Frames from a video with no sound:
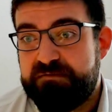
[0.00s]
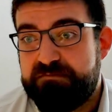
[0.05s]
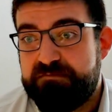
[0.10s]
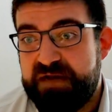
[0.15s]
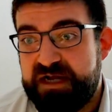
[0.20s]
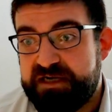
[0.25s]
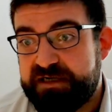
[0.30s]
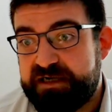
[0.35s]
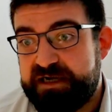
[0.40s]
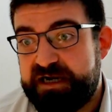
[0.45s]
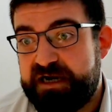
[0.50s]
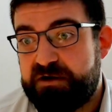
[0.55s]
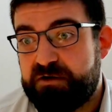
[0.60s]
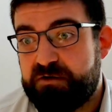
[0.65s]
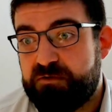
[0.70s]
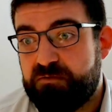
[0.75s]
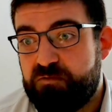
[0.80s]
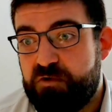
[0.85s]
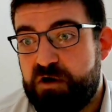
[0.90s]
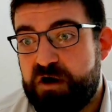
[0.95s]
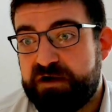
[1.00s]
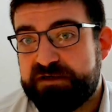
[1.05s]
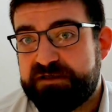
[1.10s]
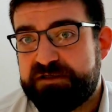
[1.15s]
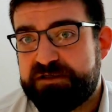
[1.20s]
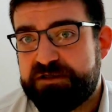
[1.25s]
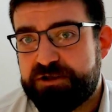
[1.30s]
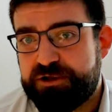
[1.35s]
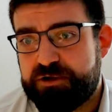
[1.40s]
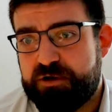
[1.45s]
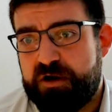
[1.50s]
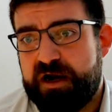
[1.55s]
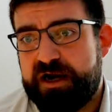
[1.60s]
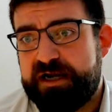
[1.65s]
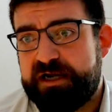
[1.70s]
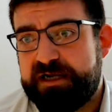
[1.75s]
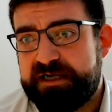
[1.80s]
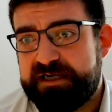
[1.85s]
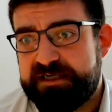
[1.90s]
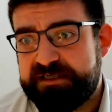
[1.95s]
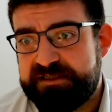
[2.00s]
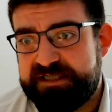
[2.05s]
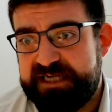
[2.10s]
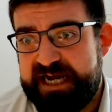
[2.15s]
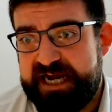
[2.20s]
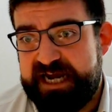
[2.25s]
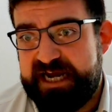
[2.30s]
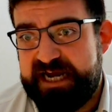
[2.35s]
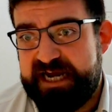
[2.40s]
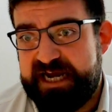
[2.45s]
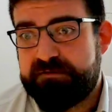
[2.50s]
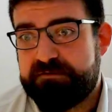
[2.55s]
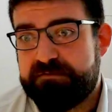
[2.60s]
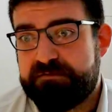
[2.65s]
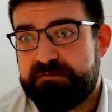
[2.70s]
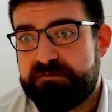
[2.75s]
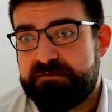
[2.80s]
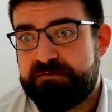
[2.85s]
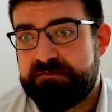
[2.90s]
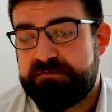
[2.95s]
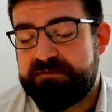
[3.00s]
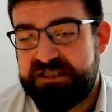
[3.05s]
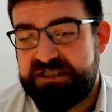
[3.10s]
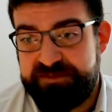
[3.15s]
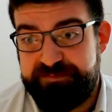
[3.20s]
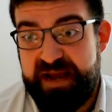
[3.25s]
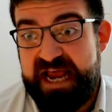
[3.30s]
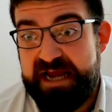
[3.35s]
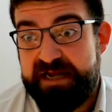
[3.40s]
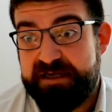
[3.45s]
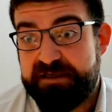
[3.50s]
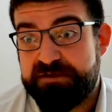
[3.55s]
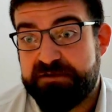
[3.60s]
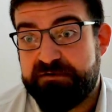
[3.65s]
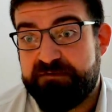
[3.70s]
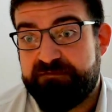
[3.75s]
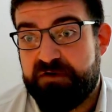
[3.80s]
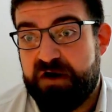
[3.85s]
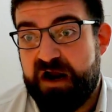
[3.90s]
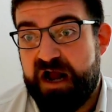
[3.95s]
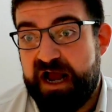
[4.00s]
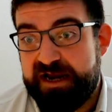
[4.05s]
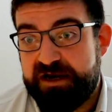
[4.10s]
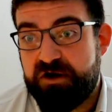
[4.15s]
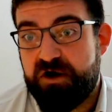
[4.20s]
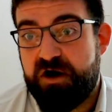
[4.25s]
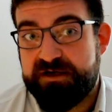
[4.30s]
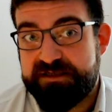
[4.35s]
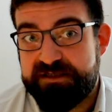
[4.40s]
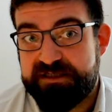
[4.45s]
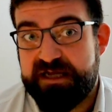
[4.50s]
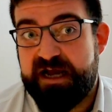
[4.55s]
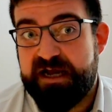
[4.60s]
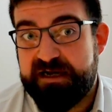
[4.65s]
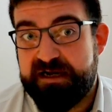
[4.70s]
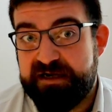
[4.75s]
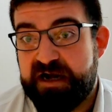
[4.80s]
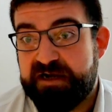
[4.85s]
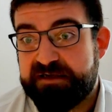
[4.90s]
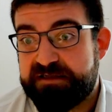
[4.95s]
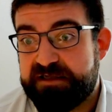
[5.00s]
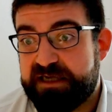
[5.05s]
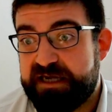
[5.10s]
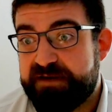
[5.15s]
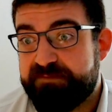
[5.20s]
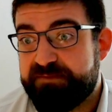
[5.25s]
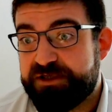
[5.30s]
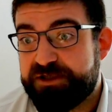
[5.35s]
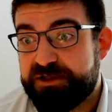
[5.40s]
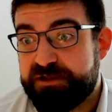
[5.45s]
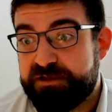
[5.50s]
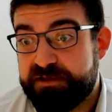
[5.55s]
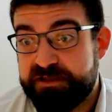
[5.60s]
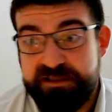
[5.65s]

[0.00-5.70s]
Medicare wanted to try and contain spend for high-cost diagnostic imaging.